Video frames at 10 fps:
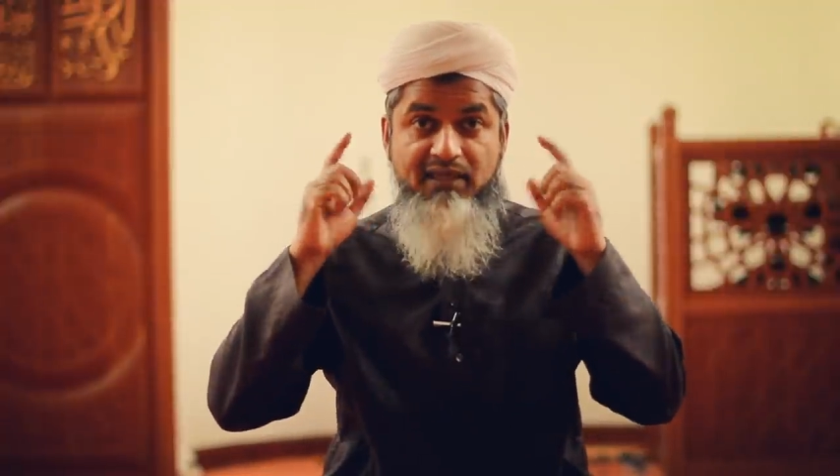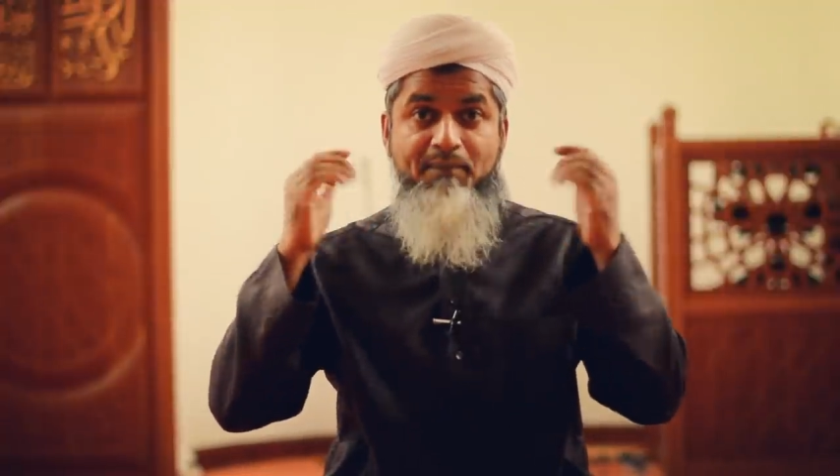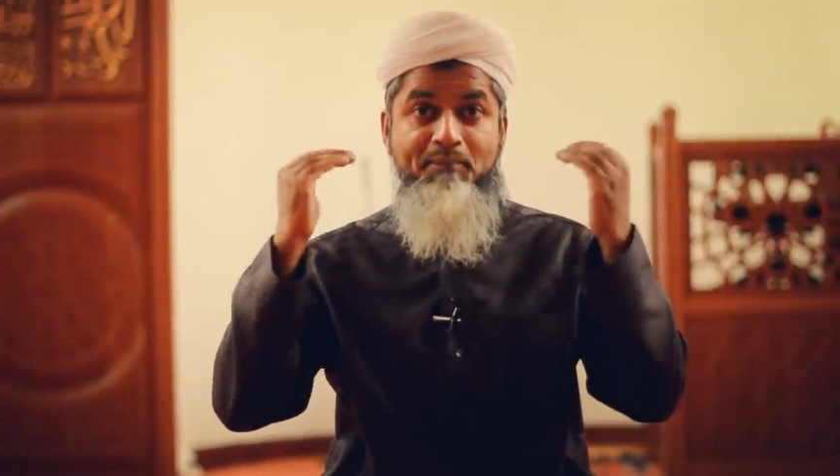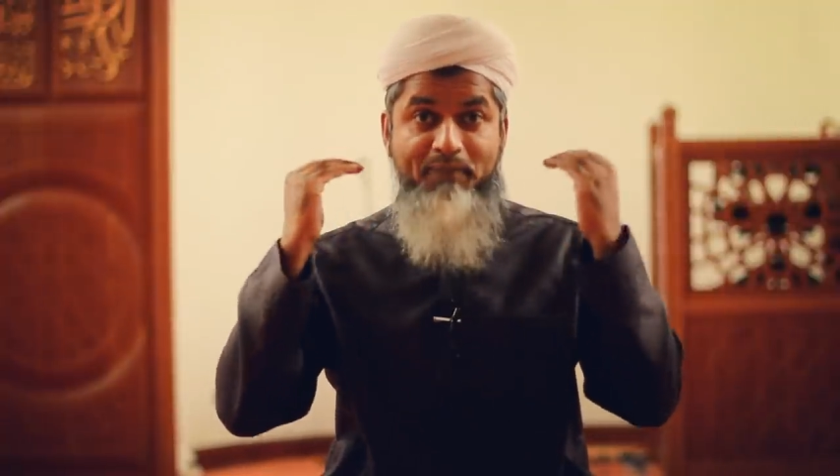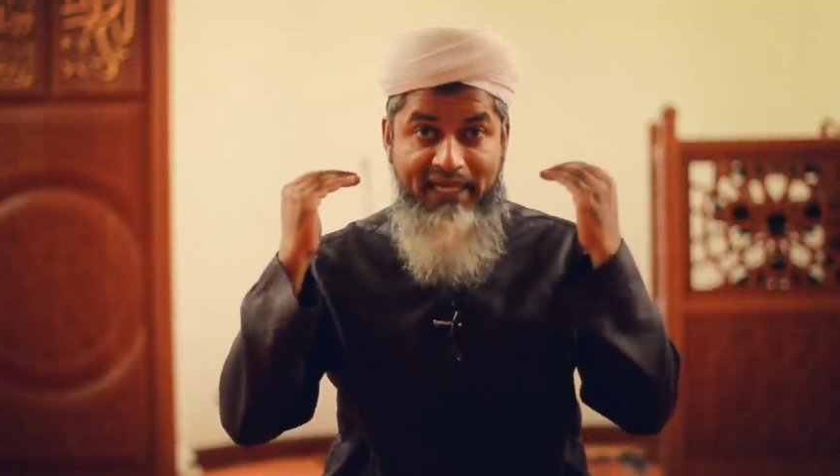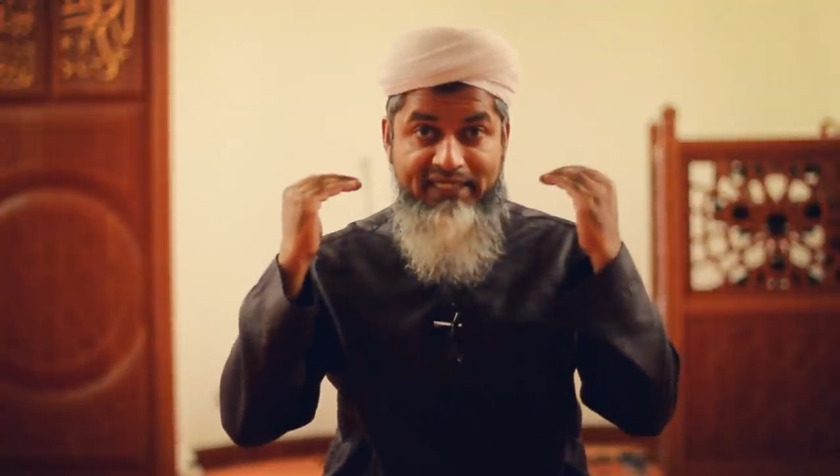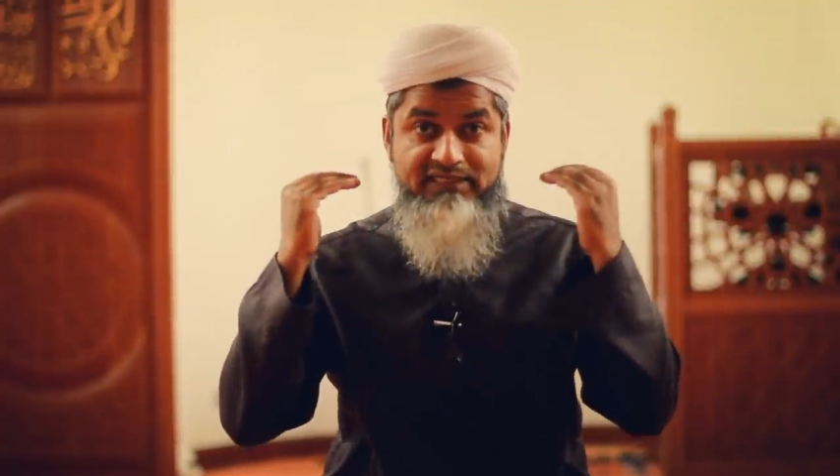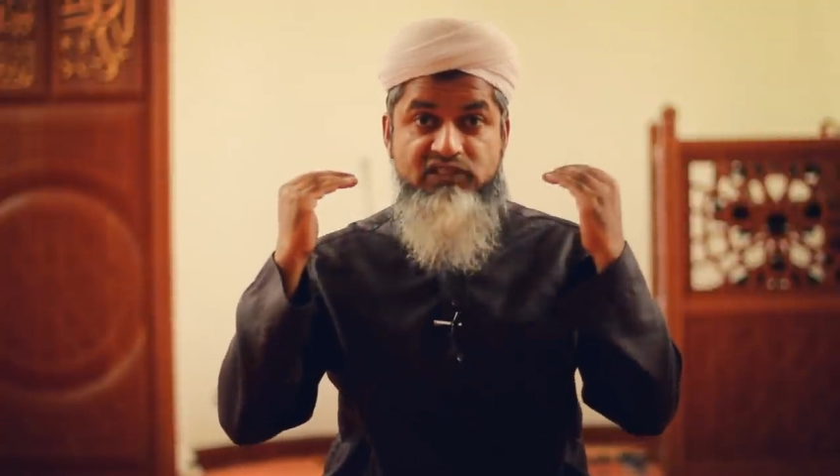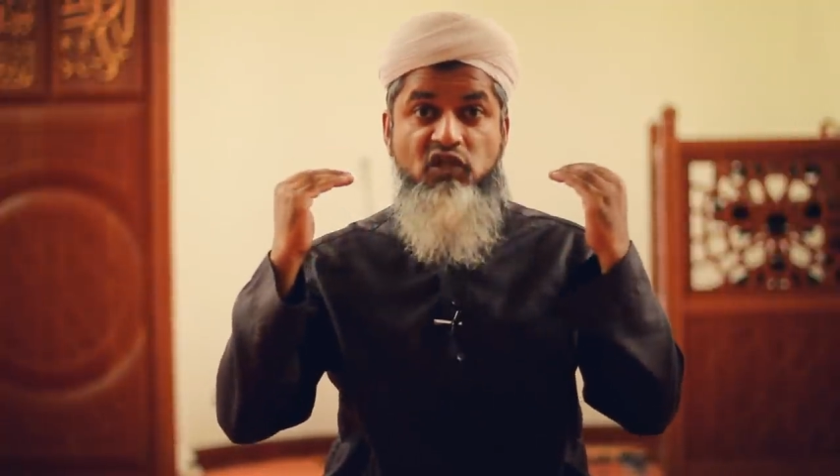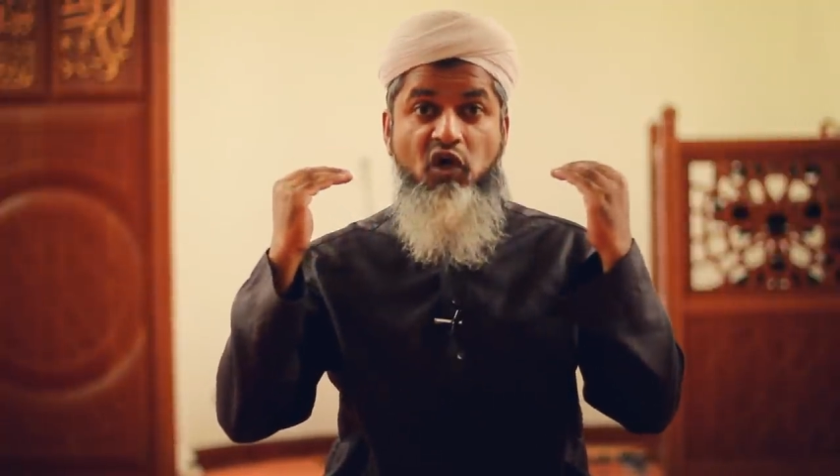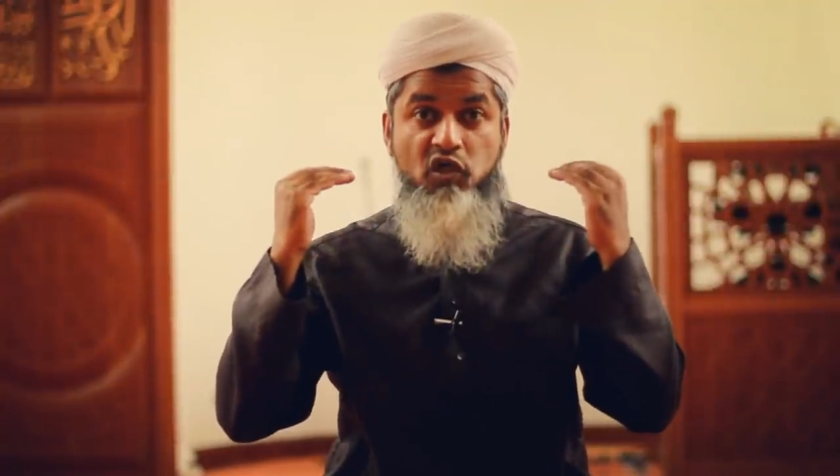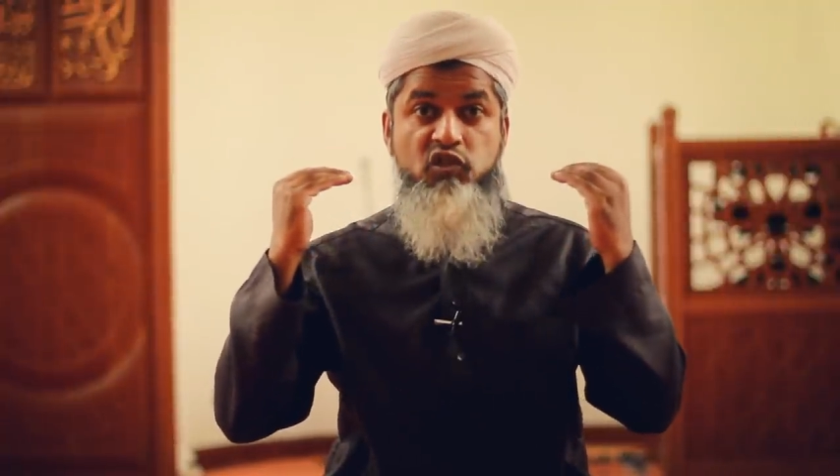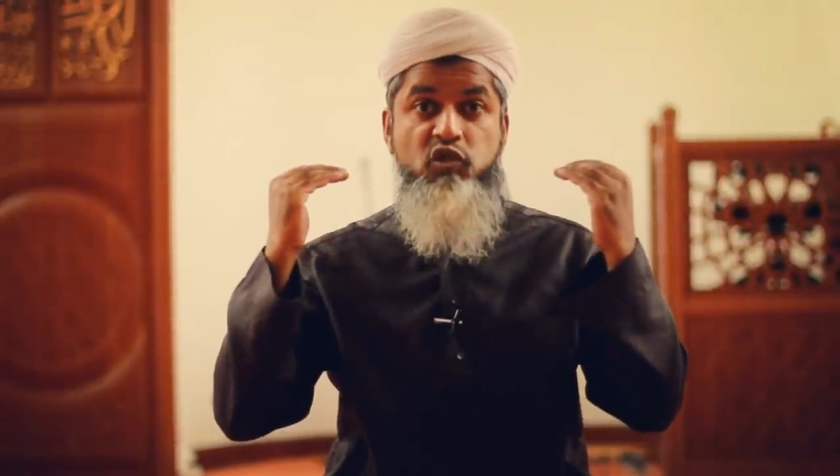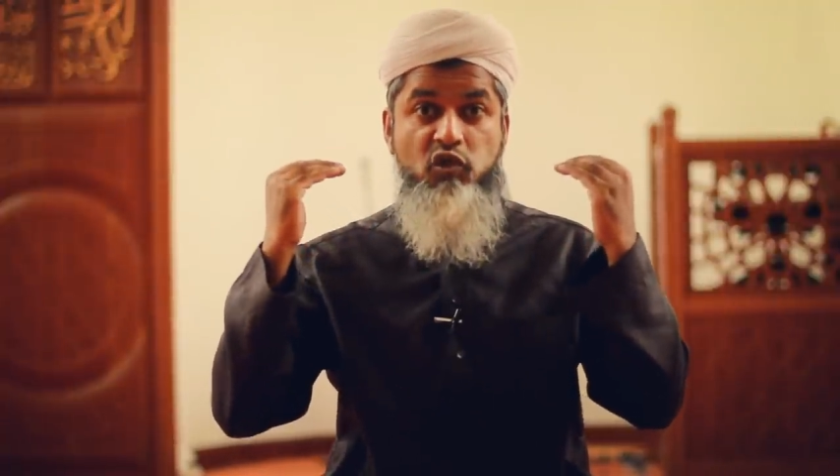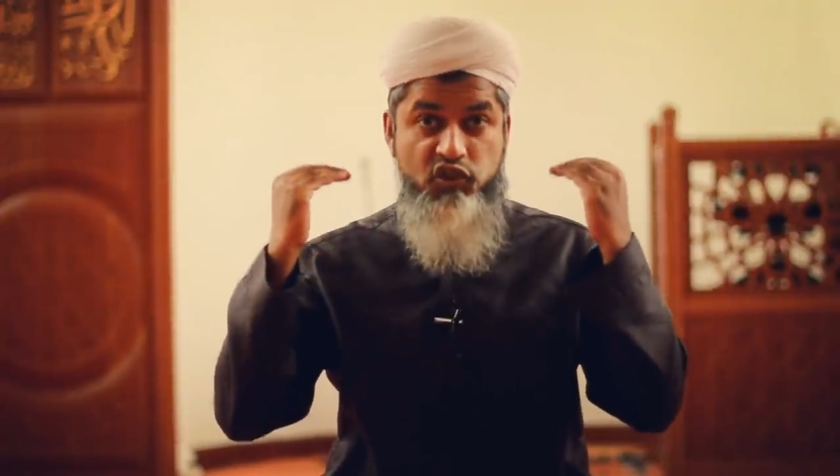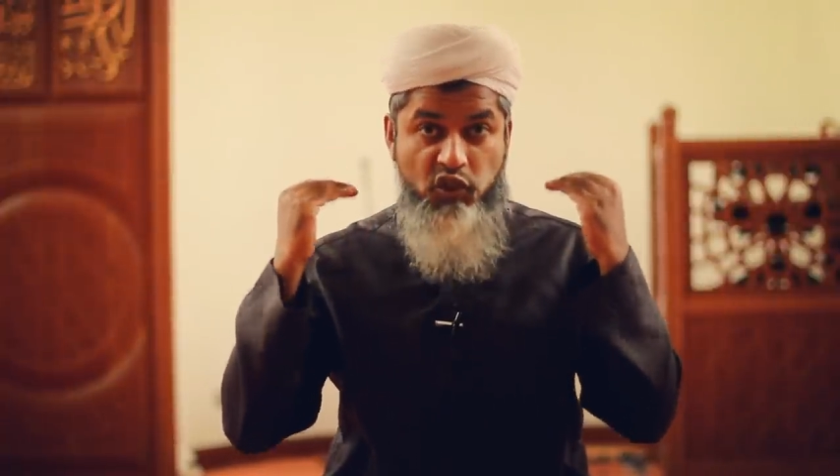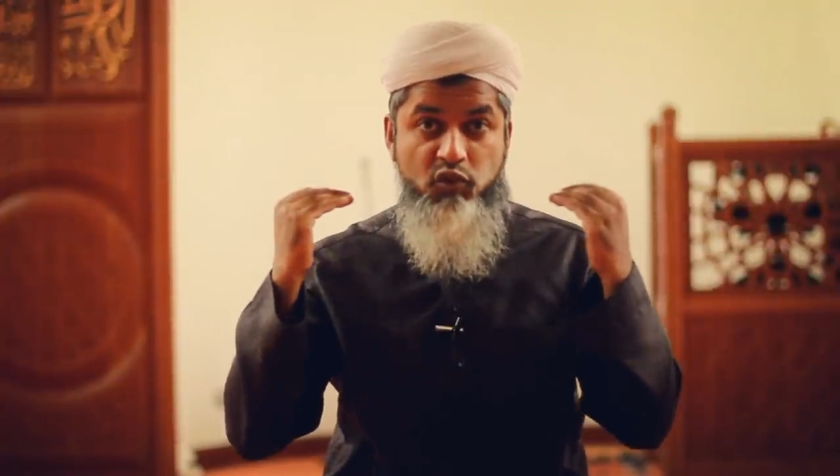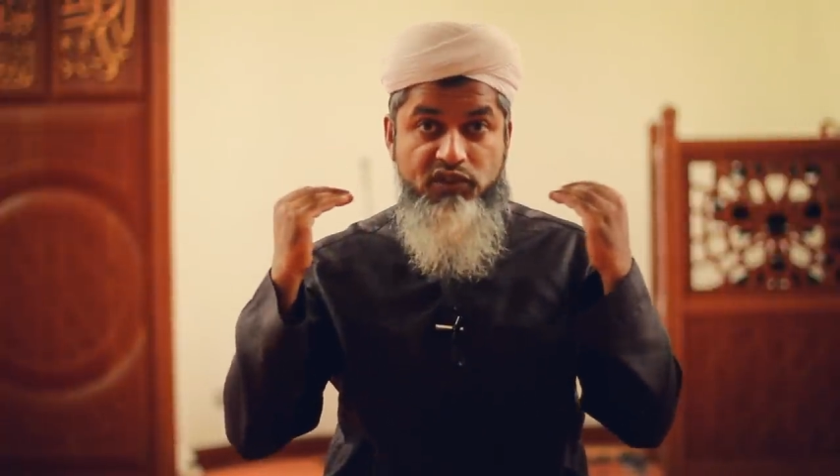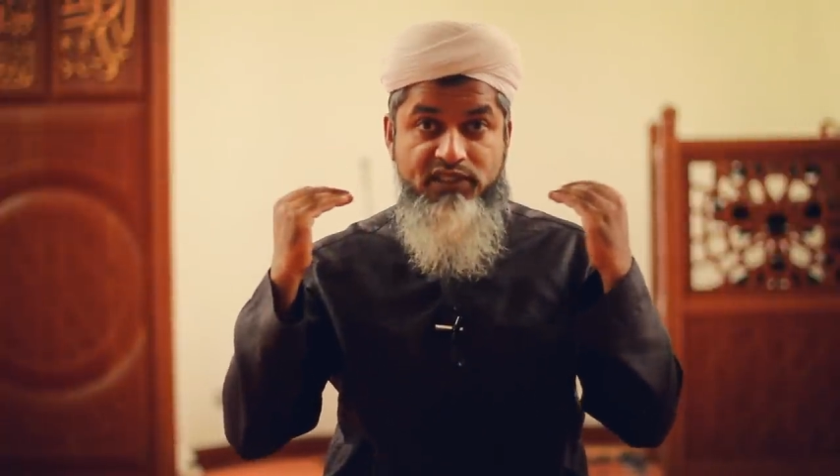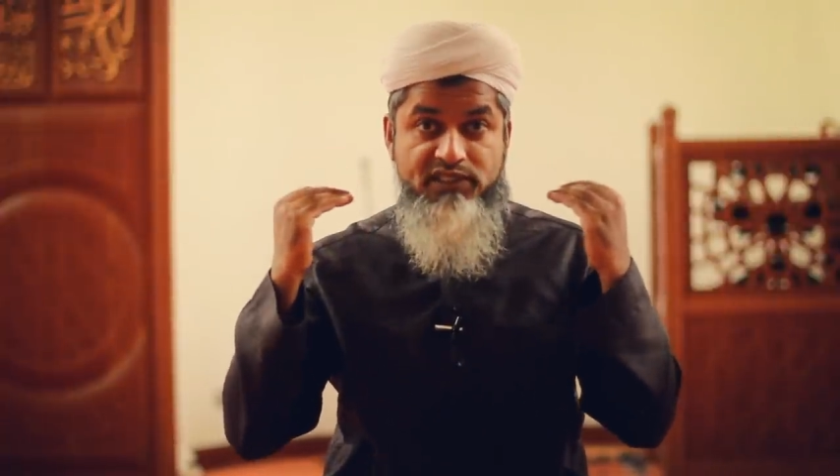balanced on your
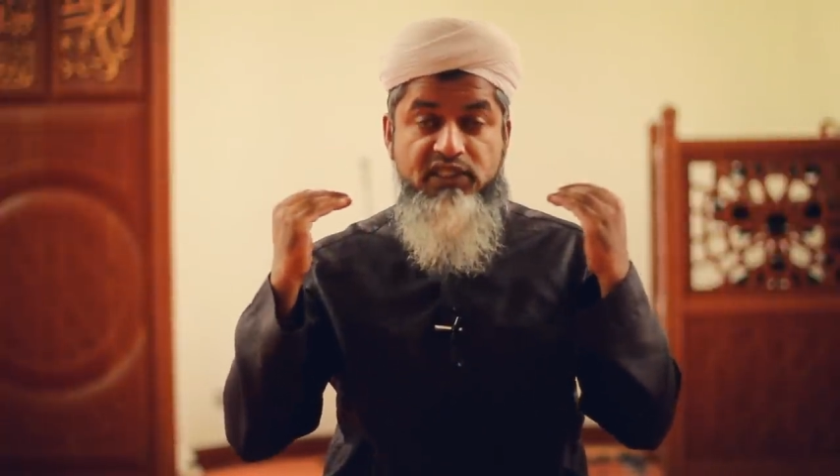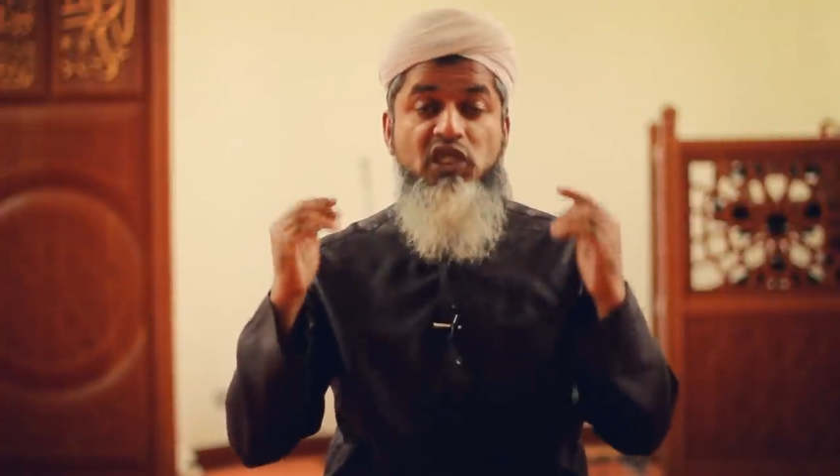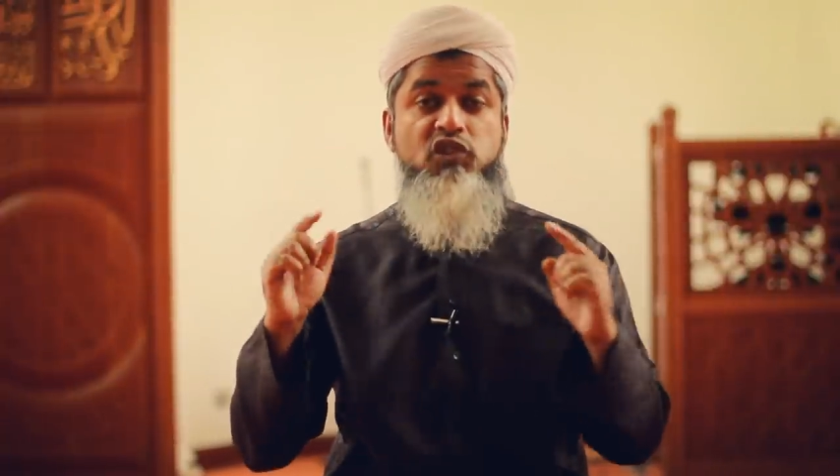shoulders